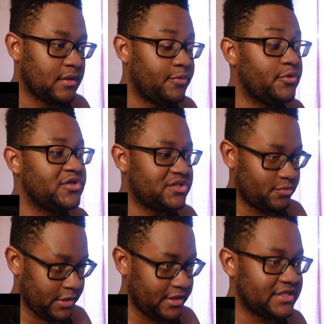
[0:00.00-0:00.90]
Producer
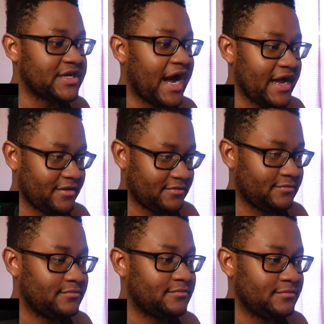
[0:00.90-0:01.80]
Ridley Scott.
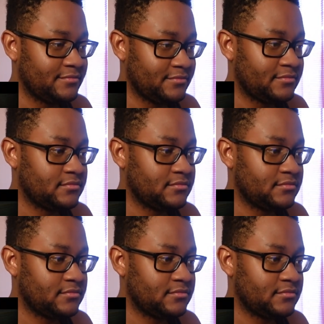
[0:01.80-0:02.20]
Mm-hmm.